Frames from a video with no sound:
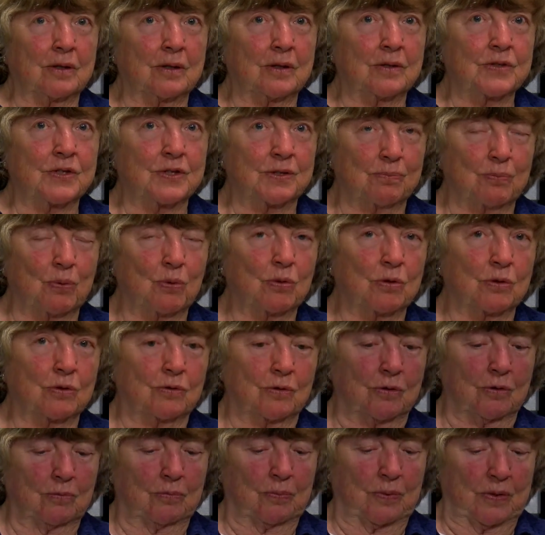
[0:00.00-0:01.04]
support
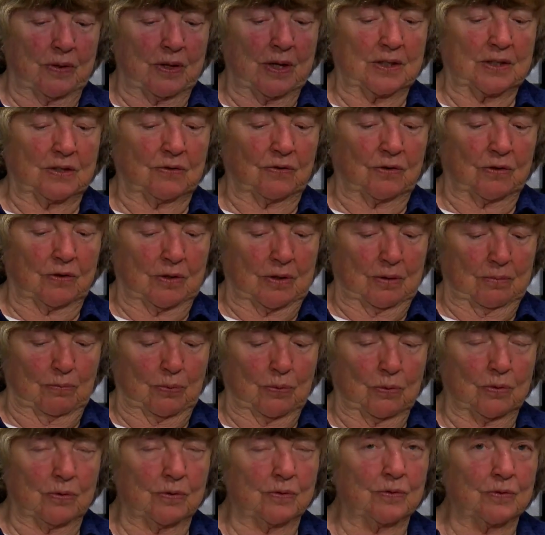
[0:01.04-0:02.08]
group, and that's very
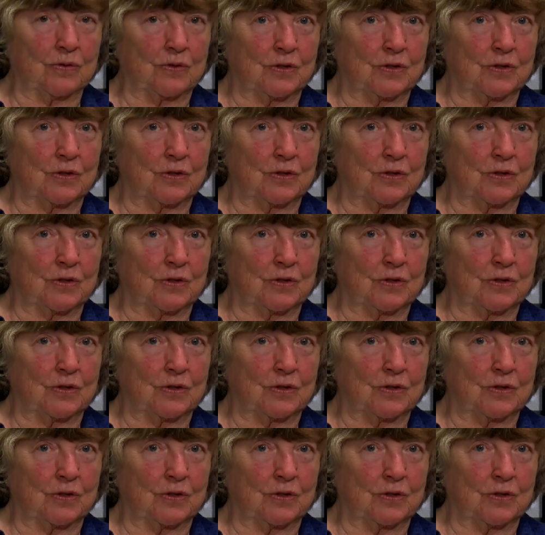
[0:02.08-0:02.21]
important.